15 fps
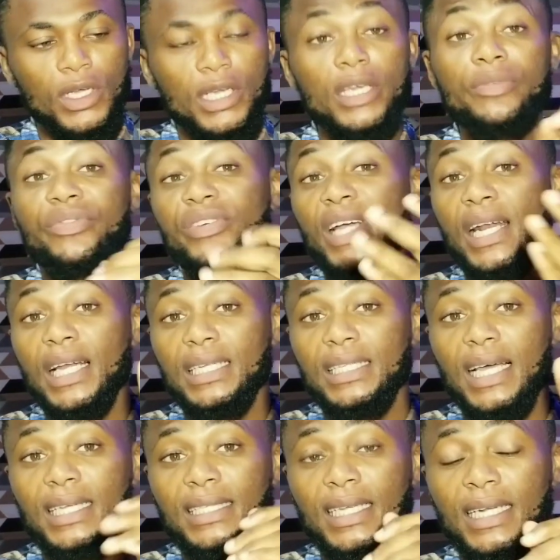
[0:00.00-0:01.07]
If Rihanna
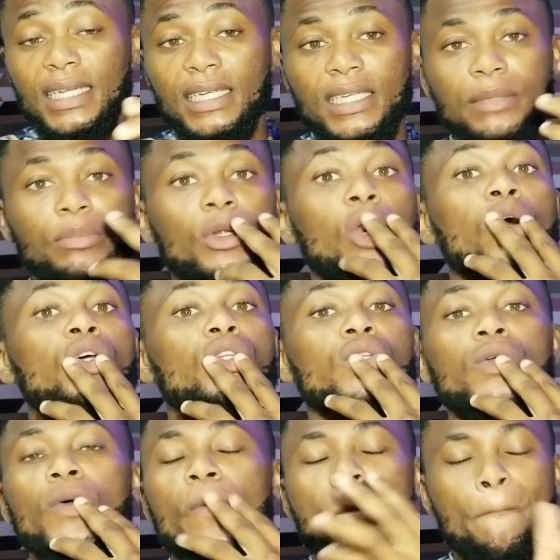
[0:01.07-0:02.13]
starts selling lip gloss,
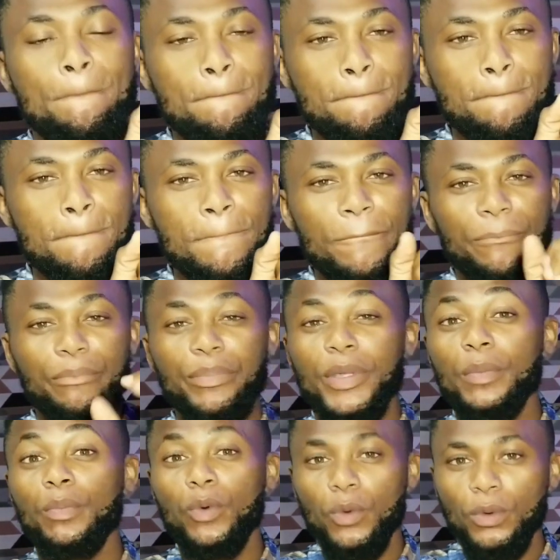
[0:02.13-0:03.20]

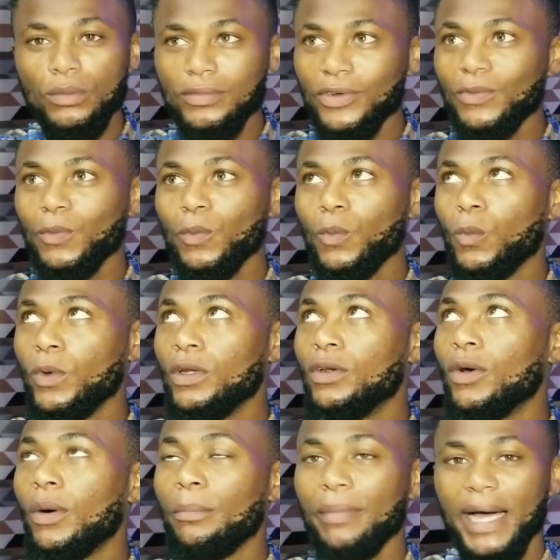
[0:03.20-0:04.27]
people will
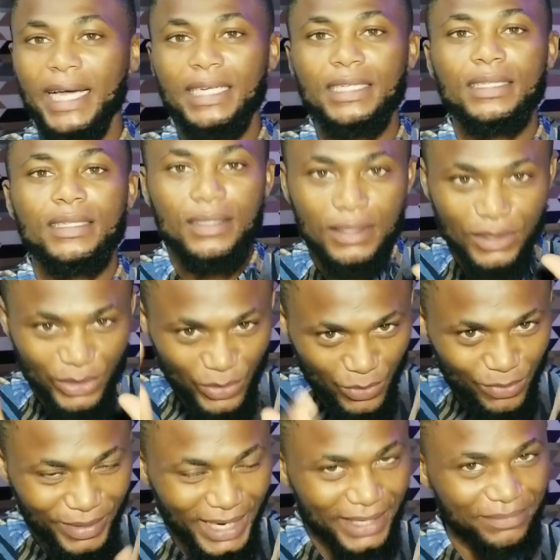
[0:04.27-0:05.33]
not mind, they will
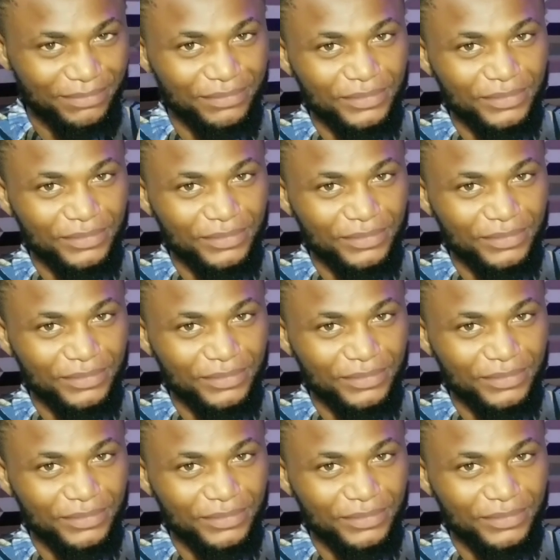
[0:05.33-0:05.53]
buy.